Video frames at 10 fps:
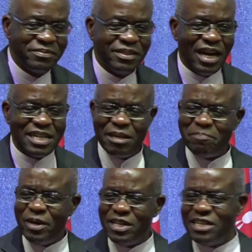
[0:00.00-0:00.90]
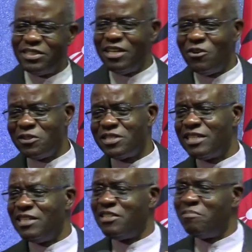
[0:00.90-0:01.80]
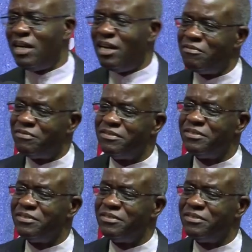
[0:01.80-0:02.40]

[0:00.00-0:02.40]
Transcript: At some point, I said, no statins in my life.